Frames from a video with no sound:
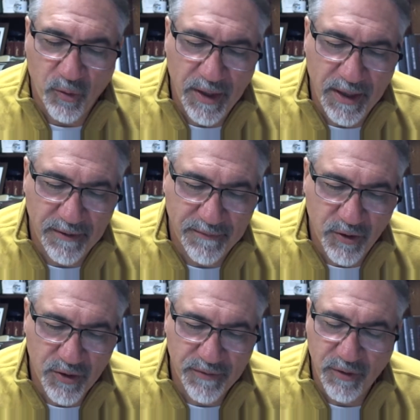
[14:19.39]
away the
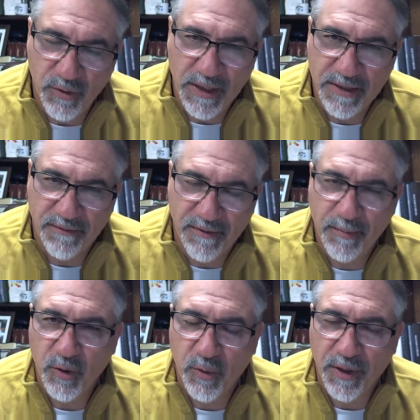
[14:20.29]
first few days of
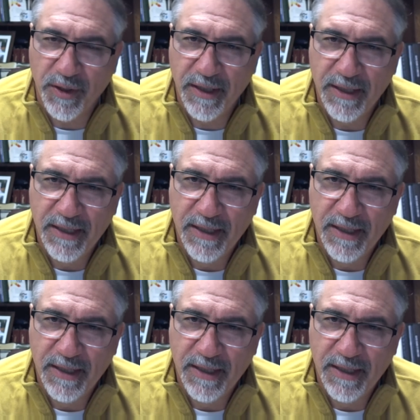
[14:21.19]
February